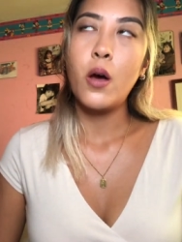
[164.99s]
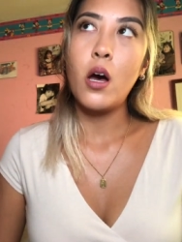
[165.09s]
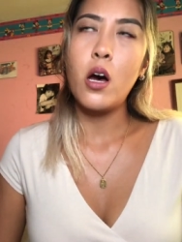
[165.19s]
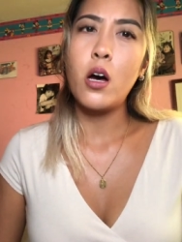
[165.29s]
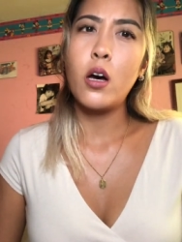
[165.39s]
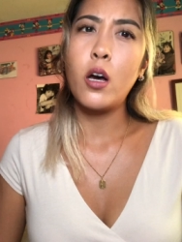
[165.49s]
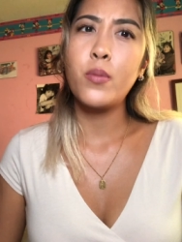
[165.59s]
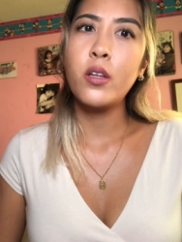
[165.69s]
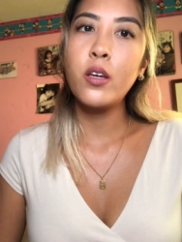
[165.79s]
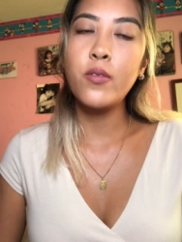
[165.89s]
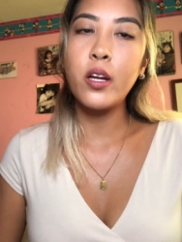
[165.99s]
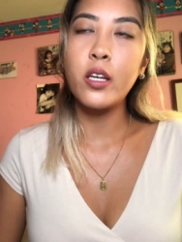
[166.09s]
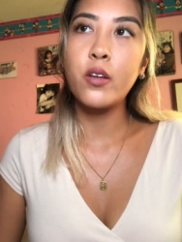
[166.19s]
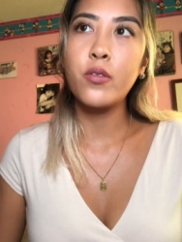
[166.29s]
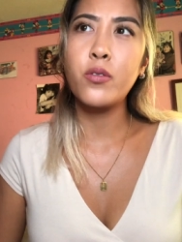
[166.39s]
I believe like
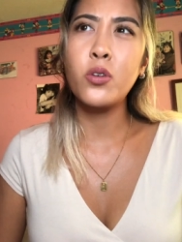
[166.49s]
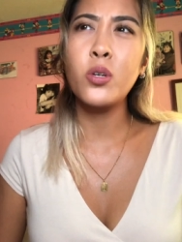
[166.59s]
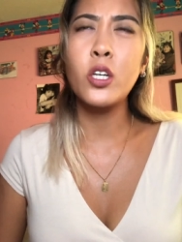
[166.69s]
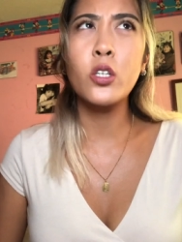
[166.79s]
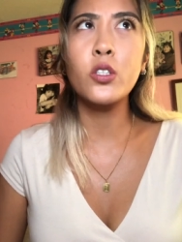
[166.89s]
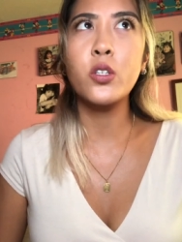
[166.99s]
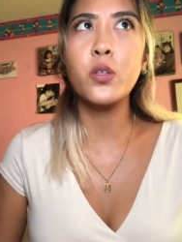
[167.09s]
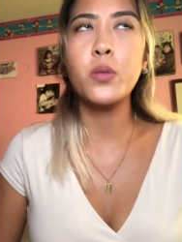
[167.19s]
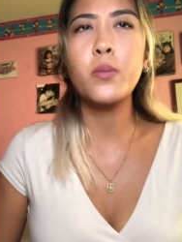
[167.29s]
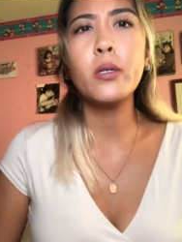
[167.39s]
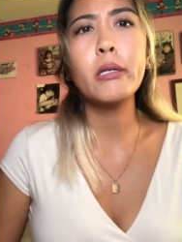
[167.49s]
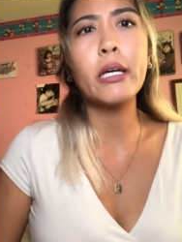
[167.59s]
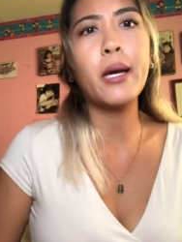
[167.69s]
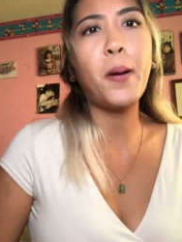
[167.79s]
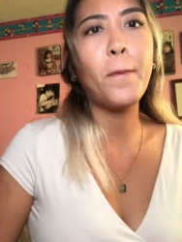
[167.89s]
a few years ago, maybe
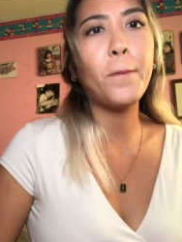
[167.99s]
like